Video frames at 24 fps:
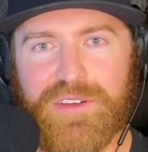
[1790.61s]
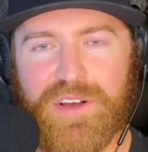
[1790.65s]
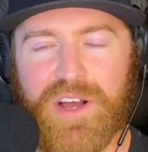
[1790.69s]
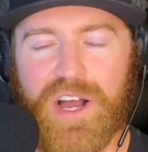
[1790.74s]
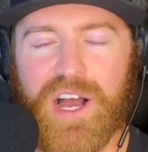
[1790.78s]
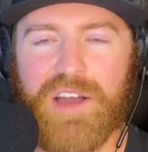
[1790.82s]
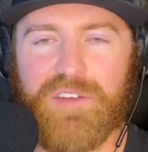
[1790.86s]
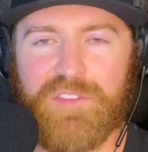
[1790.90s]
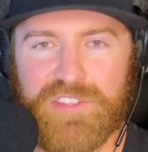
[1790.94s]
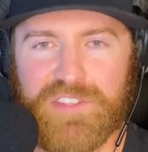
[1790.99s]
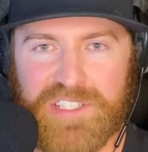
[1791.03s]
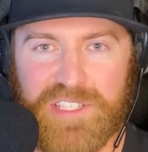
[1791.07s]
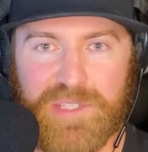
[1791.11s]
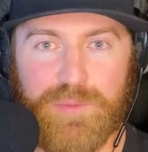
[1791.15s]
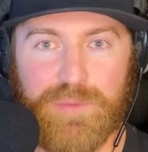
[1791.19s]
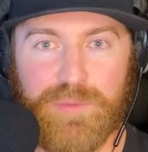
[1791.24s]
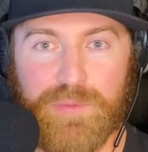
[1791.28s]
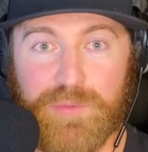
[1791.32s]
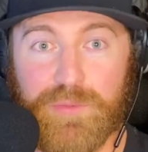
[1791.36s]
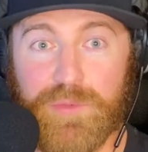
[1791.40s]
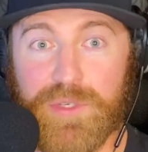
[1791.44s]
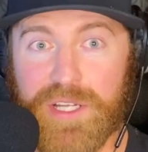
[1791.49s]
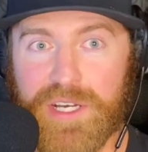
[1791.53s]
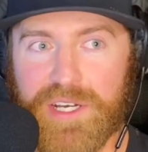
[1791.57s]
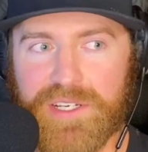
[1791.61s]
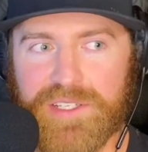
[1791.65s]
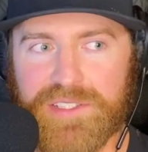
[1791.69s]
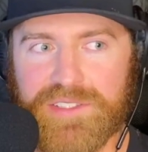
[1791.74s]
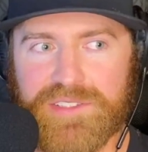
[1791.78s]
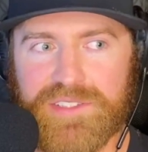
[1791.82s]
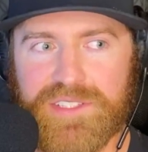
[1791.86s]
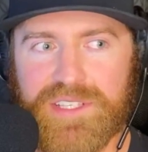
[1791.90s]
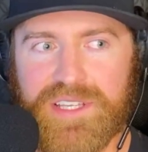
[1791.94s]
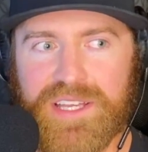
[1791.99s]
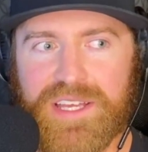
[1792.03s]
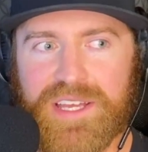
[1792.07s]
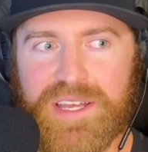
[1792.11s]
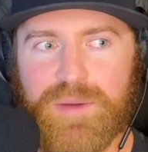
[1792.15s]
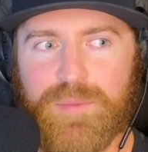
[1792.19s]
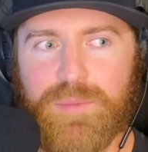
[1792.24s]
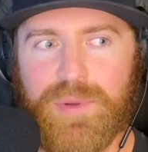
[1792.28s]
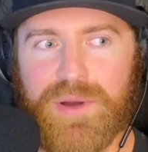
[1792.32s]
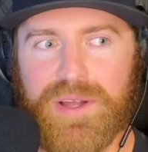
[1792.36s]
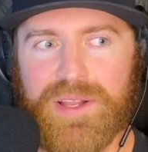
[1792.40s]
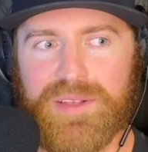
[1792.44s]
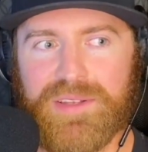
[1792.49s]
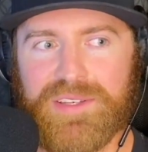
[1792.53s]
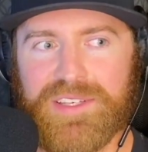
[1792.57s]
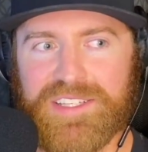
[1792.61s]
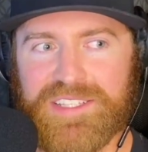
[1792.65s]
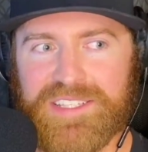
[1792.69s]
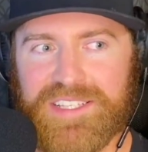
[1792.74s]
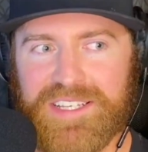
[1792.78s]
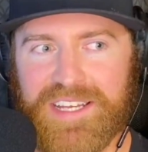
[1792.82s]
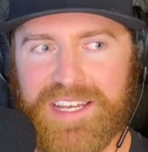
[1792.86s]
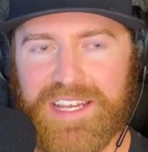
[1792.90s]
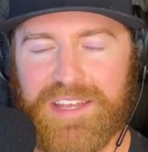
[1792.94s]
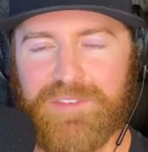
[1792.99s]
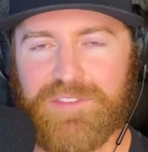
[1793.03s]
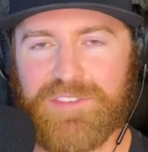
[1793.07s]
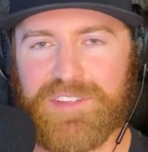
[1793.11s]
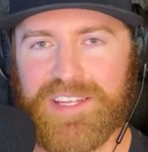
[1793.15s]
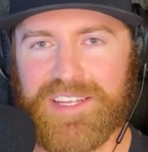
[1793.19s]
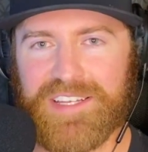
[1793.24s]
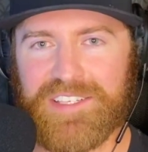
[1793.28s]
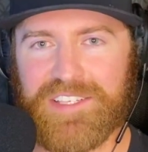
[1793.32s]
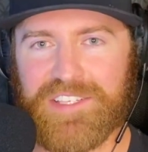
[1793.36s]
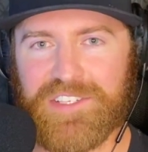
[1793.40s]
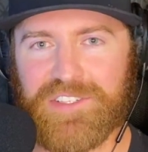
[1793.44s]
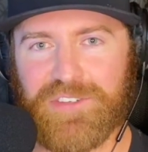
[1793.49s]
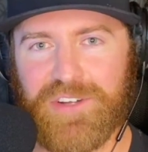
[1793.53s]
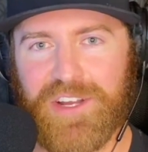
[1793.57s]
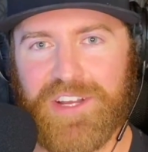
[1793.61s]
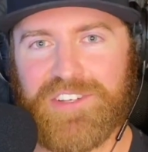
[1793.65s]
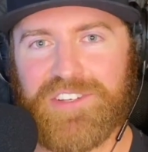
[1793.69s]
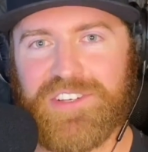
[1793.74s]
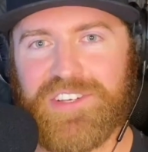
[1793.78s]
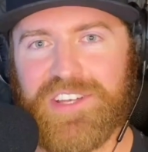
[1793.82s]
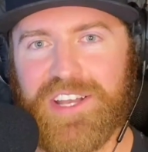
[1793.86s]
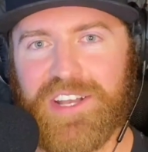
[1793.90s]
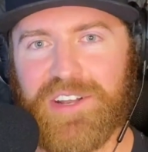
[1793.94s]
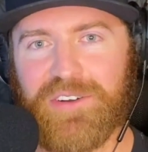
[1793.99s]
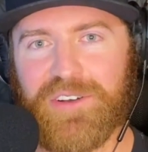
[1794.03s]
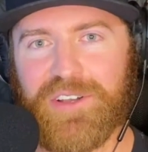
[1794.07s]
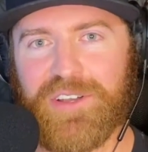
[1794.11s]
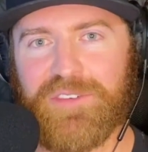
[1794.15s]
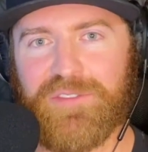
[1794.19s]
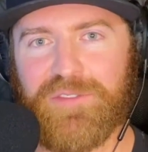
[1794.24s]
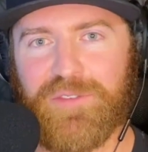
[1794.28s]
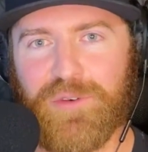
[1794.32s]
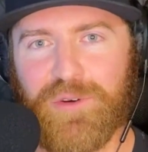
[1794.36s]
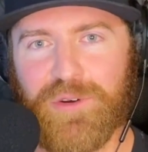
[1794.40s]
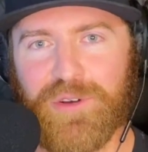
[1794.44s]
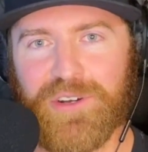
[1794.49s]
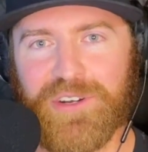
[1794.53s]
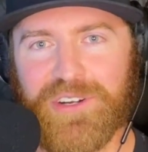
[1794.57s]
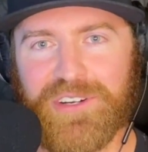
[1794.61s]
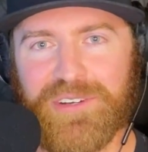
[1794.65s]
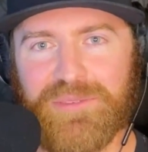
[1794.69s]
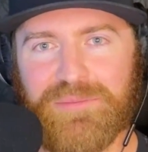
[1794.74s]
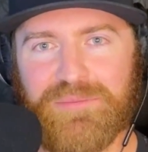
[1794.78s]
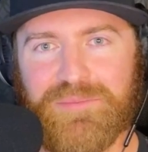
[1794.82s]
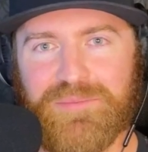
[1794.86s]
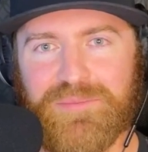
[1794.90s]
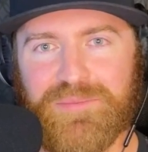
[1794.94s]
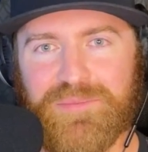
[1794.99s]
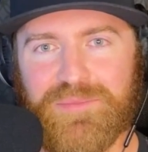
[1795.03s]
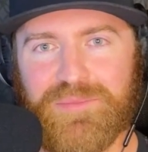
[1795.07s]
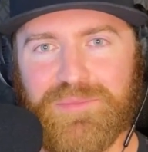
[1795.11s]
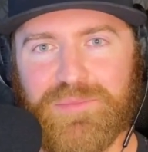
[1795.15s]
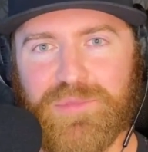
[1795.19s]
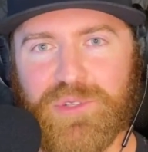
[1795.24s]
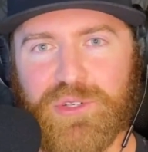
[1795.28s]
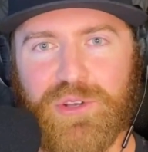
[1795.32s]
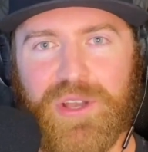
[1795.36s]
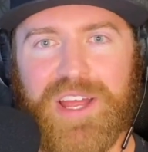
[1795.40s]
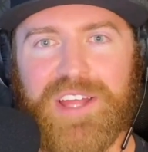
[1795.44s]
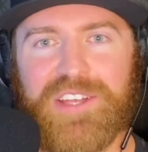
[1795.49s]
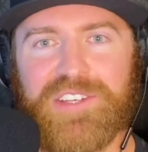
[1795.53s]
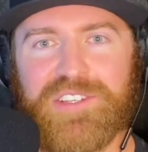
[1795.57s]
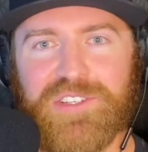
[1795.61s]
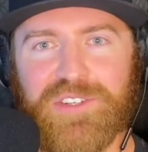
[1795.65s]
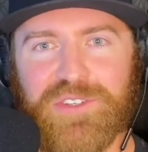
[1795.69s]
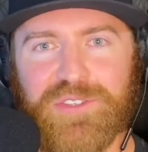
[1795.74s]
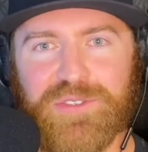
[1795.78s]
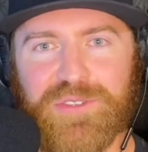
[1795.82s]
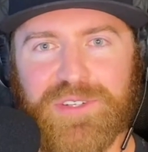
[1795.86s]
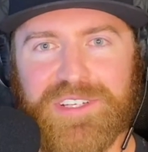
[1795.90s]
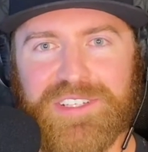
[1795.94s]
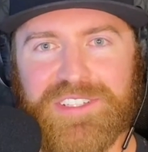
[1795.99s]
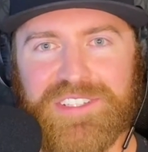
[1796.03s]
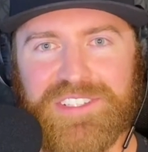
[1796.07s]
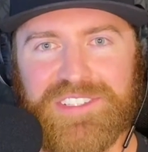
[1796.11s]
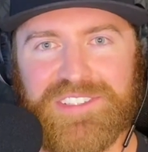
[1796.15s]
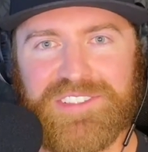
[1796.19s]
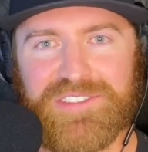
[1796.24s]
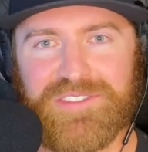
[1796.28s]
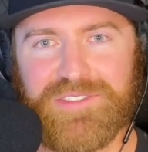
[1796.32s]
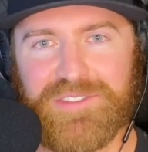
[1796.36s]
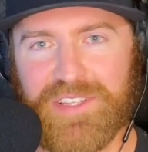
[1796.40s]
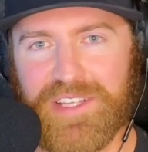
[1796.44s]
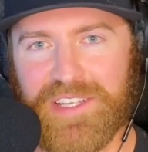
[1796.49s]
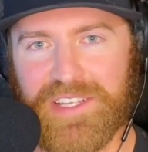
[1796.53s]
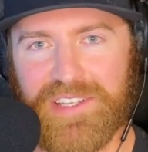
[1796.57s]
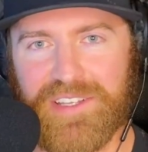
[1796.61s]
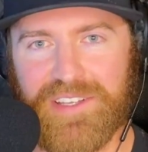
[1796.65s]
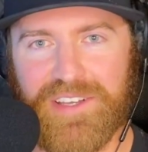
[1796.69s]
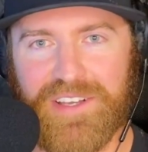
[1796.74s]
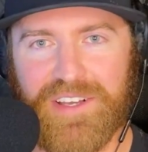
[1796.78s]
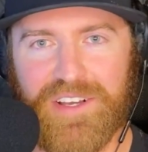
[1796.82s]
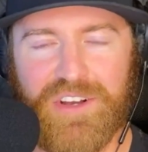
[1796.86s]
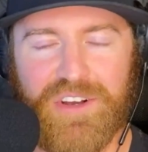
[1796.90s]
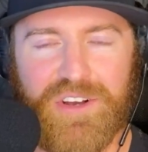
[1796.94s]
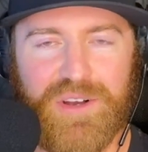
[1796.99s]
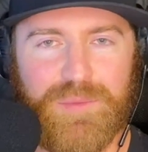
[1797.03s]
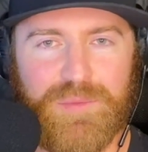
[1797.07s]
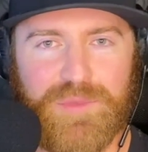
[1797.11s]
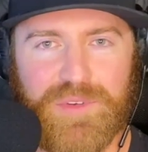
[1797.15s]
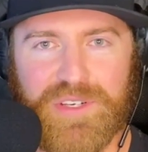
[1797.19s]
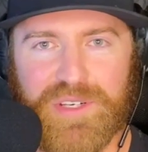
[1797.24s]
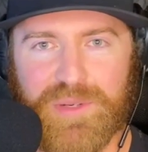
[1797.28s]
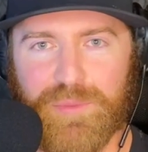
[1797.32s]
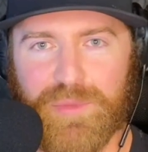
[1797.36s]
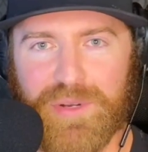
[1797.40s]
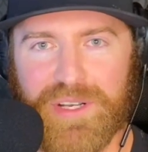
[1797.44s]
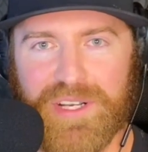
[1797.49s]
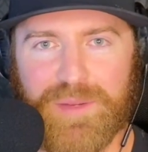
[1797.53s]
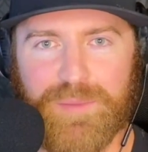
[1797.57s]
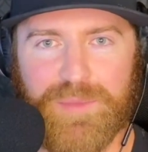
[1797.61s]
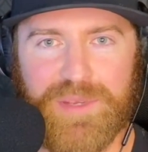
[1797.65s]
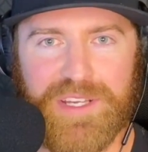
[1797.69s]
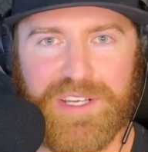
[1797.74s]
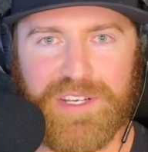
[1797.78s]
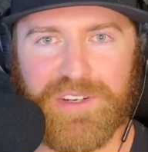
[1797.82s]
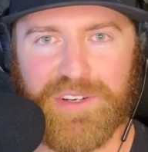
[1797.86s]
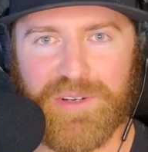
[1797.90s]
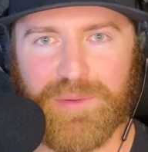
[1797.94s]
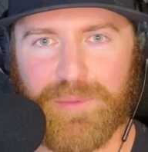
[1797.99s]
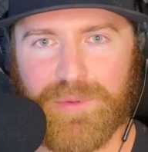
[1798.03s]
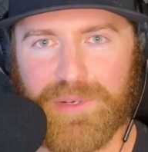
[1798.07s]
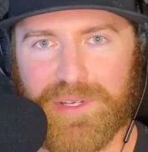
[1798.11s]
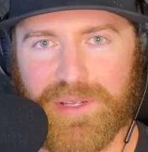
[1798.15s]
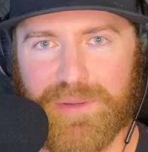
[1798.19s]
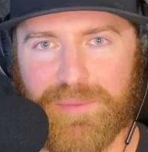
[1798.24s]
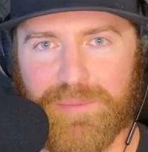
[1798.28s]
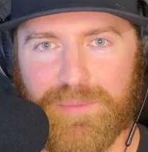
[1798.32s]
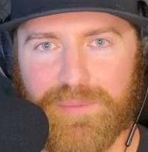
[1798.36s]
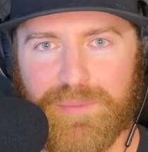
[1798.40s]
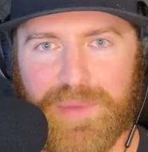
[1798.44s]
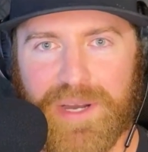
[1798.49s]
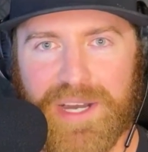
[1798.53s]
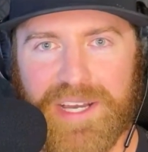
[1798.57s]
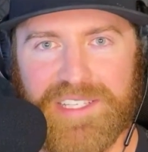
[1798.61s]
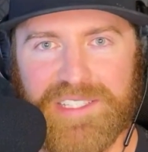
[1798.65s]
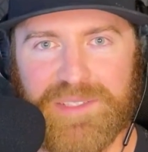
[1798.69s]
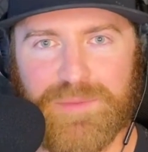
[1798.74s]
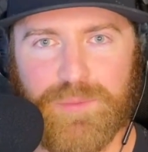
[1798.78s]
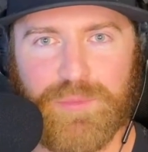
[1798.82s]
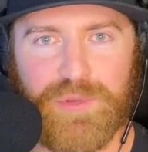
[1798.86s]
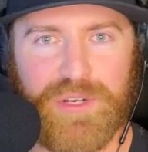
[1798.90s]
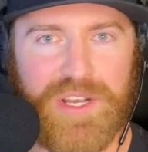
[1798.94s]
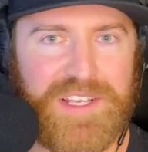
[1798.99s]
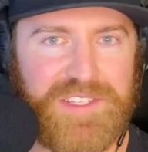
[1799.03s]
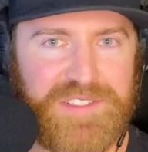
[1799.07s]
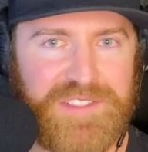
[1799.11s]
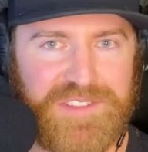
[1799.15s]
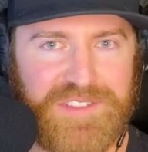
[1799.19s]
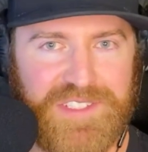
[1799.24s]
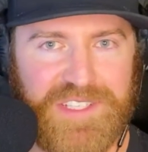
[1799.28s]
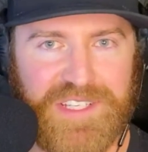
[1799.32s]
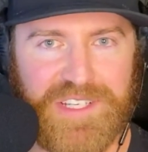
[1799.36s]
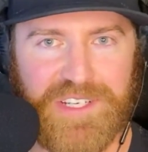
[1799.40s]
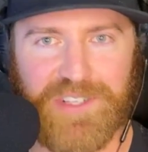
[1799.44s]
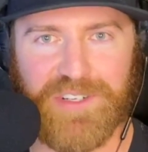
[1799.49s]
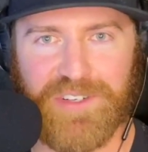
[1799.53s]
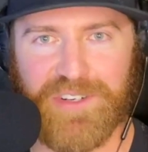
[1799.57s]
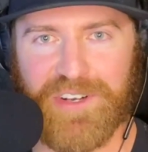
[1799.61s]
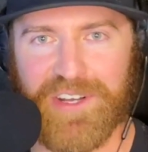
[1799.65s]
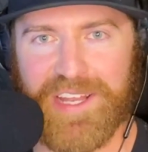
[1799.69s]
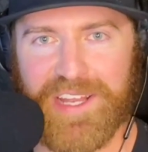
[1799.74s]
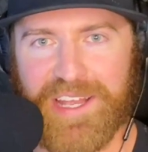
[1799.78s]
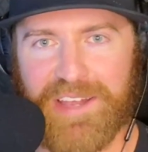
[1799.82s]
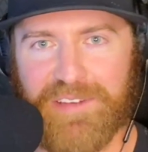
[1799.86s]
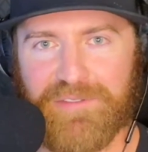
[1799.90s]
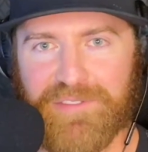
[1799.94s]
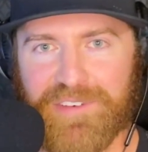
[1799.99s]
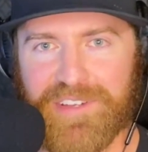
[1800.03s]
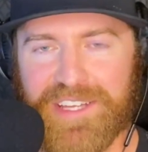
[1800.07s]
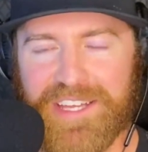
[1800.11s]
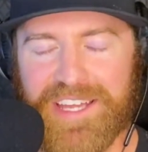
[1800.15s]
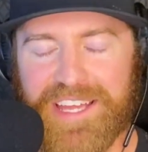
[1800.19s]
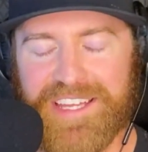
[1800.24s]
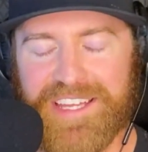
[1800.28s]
Obviously it does, but does it give like discretionary for grandchildren? Just like, oh, I'm going to bring them here. I'm going to buy some presents here. Or I have